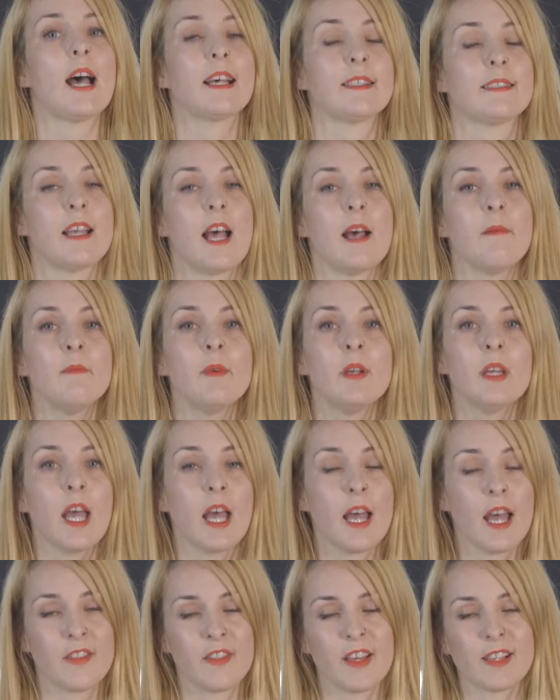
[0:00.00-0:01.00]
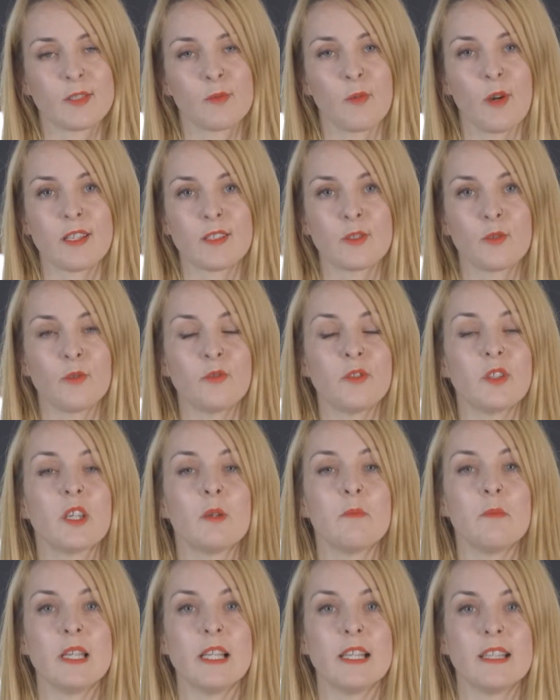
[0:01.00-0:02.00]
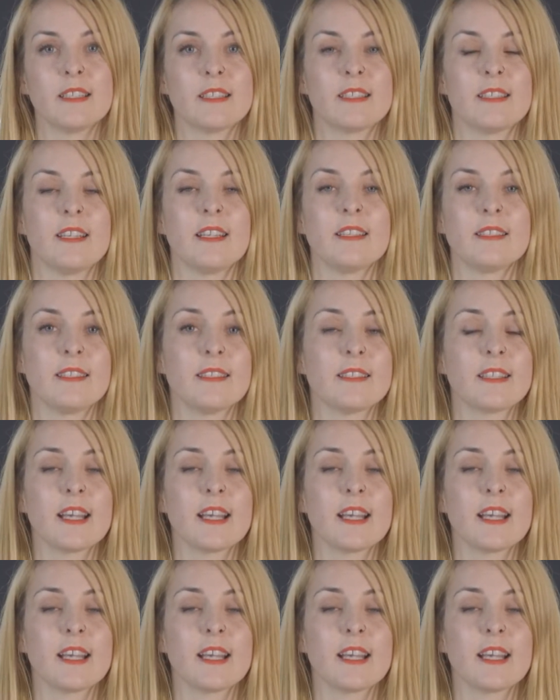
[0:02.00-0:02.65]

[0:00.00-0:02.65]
Assam, and that's why it's called the Camellia sinensis